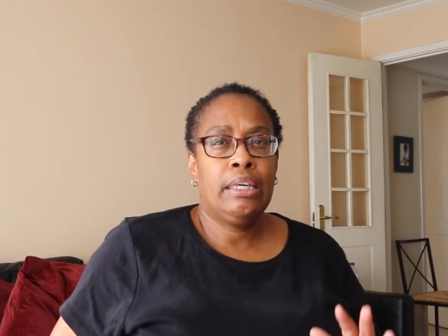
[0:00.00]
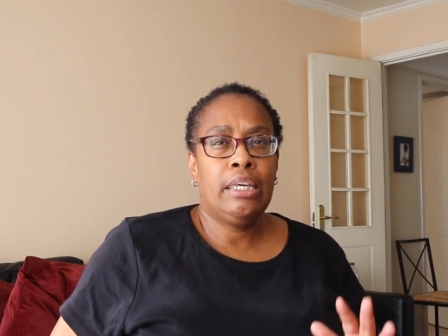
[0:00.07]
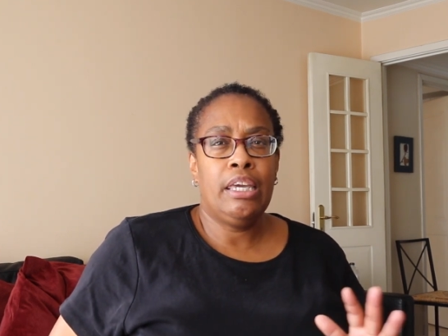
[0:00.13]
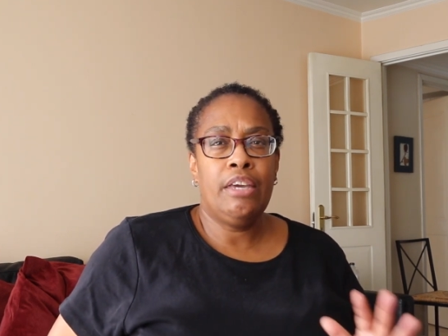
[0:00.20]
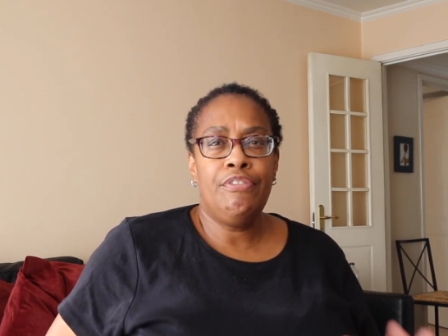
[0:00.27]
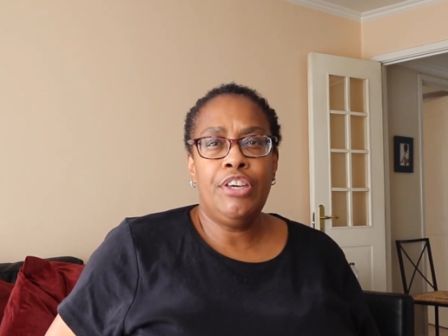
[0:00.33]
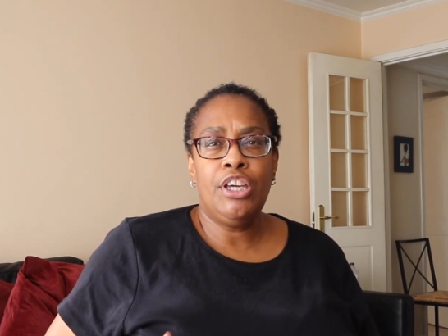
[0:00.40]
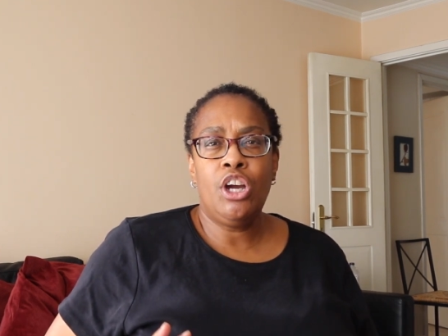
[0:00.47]

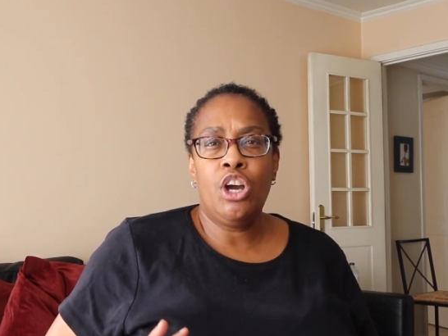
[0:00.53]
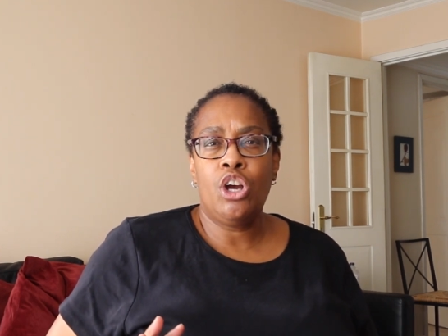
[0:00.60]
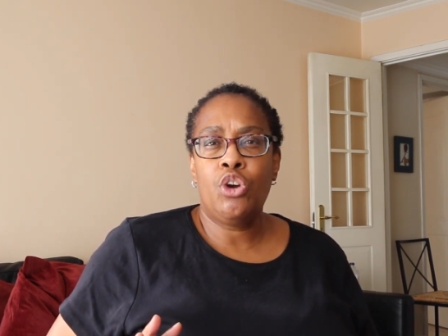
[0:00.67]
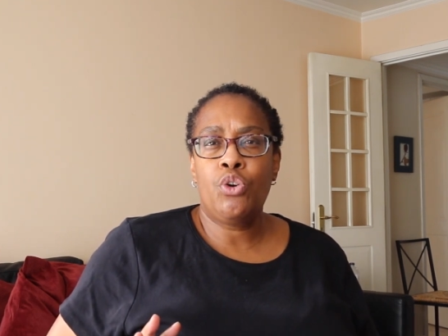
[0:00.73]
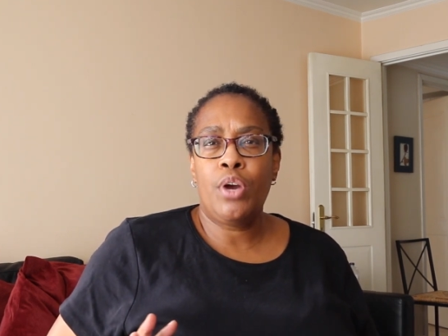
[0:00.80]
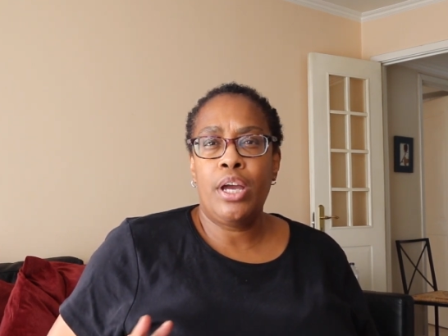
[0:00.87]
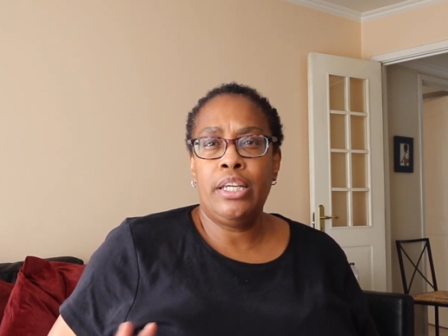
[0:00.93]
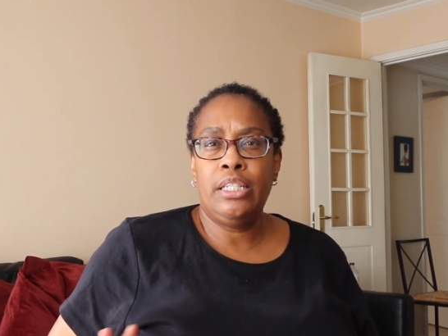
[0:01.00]
giving our
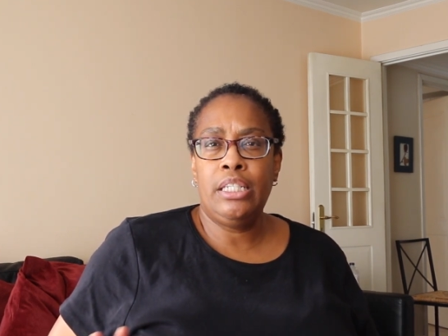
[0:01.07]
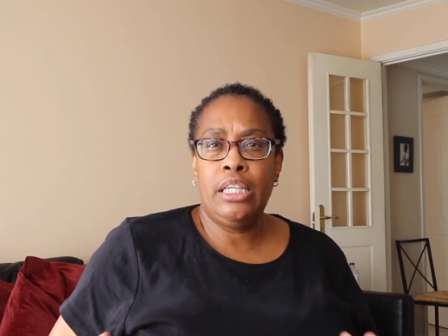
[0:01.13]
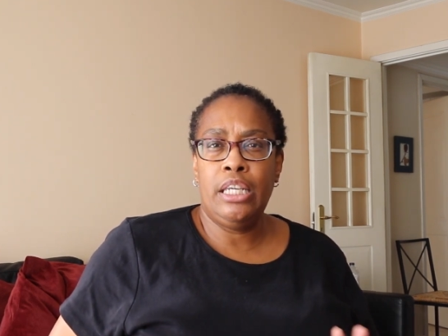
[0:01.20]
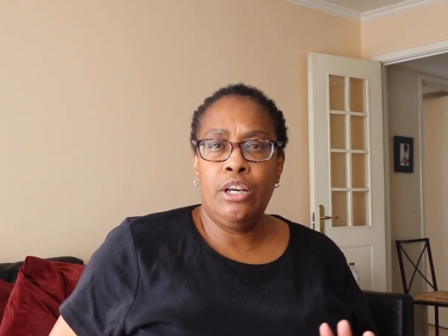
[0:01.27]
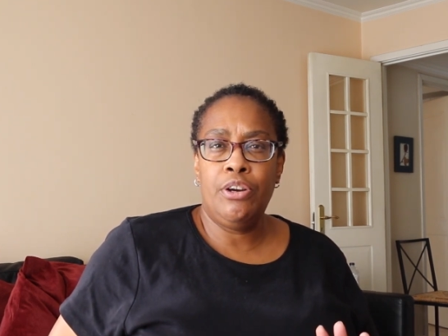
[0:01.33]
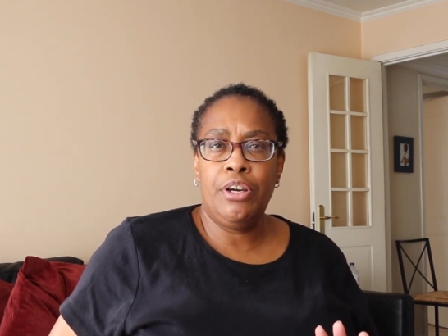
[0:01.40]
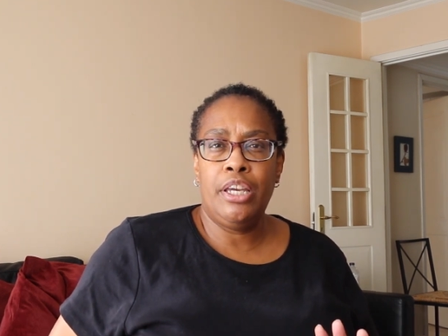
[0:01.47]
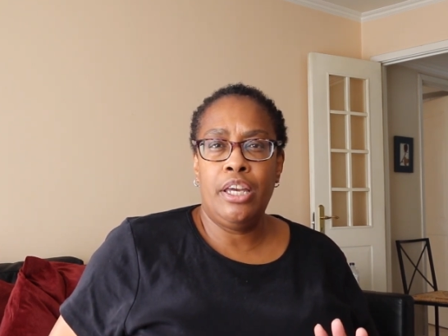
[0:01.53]

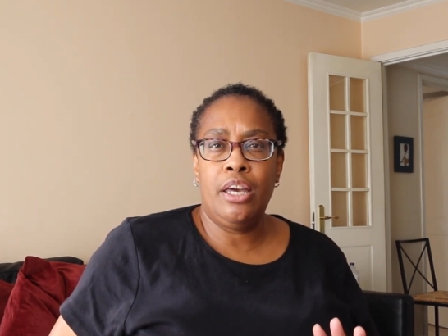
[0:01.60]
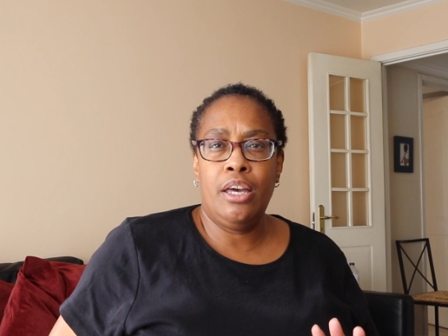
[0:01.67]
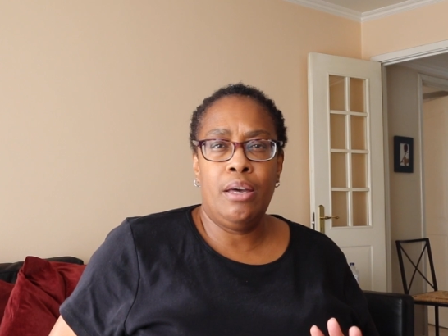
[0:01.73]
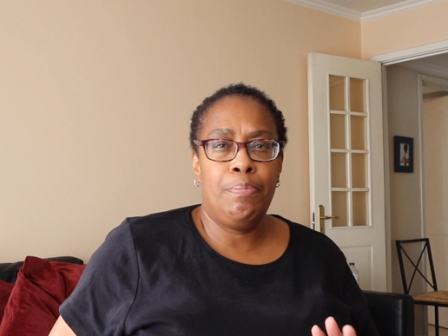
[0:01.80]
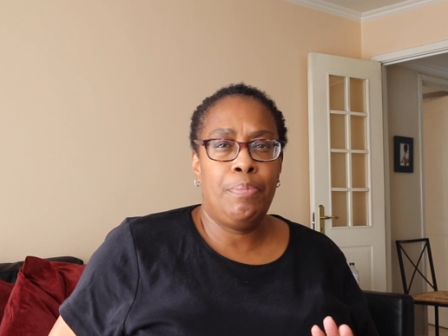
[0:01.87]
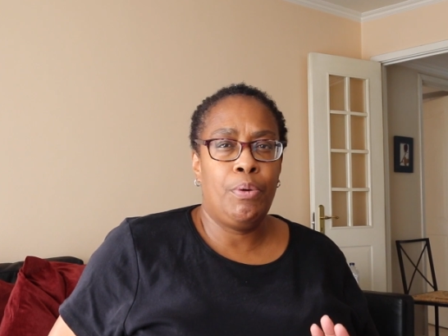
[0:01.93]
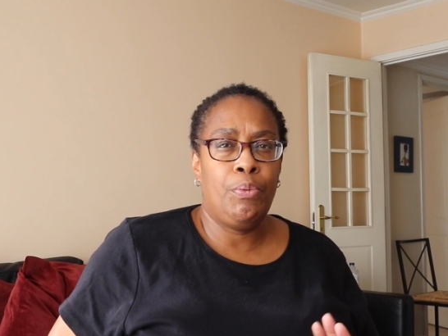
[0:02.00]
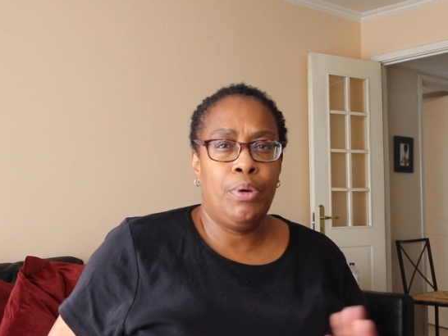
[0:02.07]

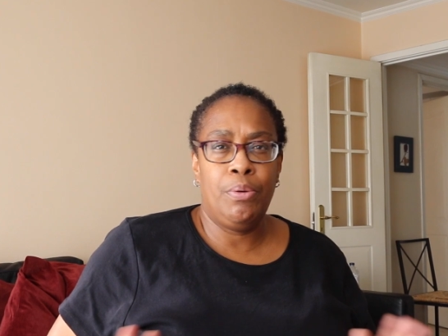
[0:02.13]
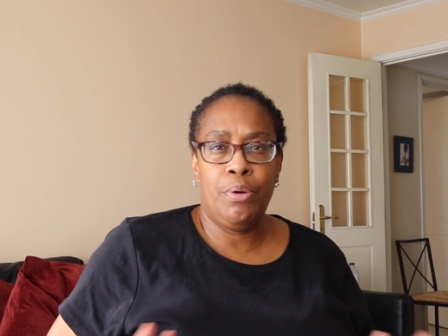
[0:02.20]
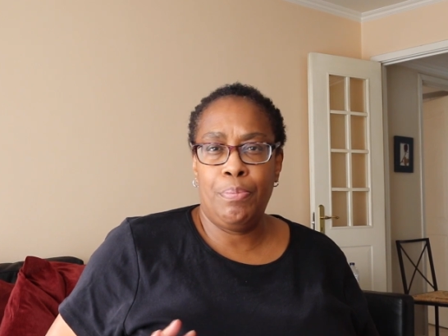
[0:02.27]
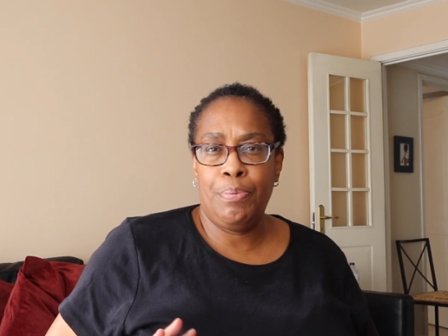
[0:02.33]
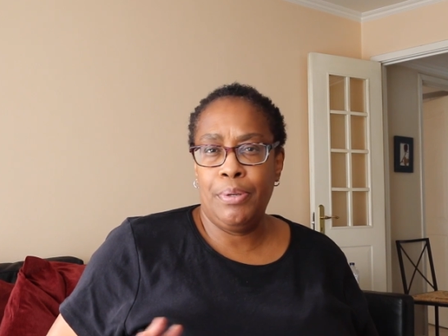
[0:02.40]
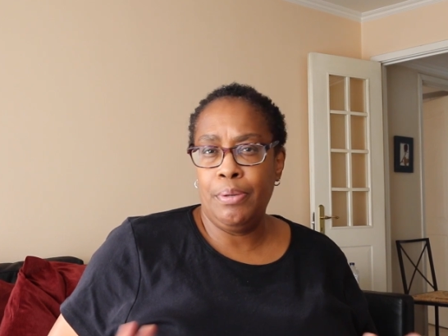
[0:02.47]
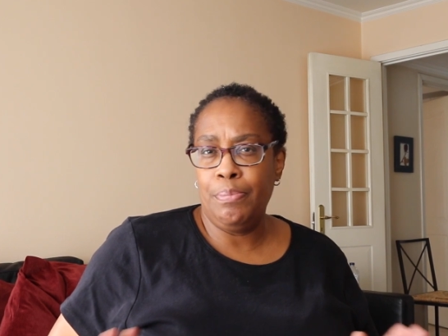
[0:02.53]
criteria, but we were